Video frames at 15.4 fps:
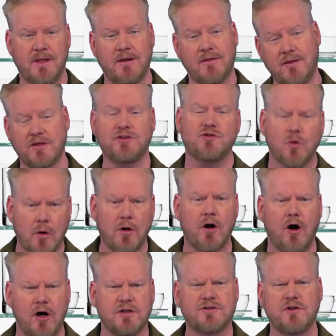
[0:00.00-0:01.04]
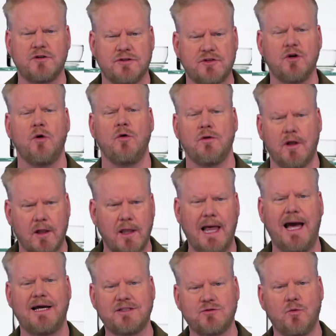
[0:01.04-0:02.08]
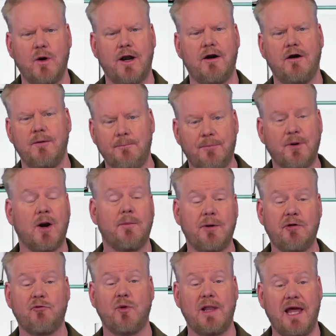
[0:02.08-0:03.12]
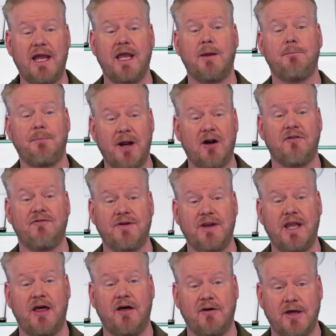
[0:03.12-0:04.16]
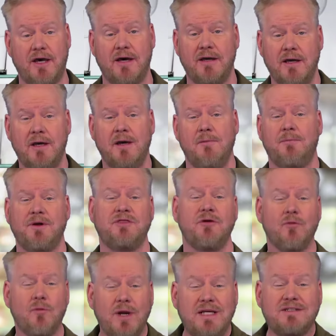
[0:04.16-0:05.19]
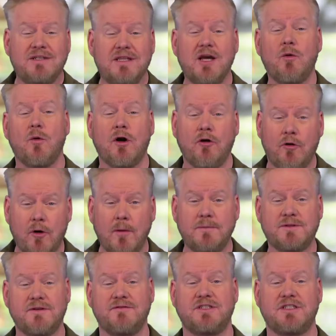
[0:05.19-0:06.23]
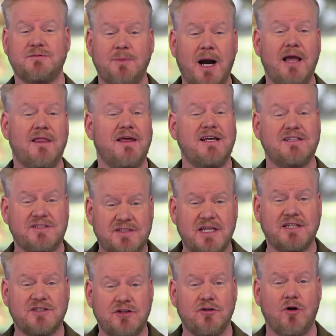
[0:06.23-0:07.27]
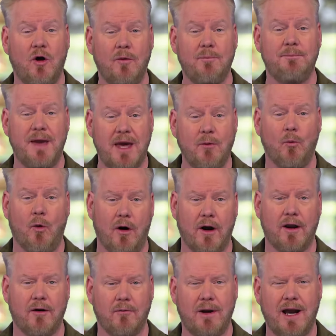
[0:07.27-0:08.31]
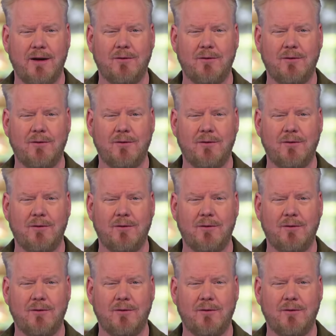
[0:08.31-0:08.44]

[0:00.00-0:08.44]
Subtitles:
The store also sold glassware and bourbon-related paraphernalia, but the reason there were groups of smiling 60-year-old men walking around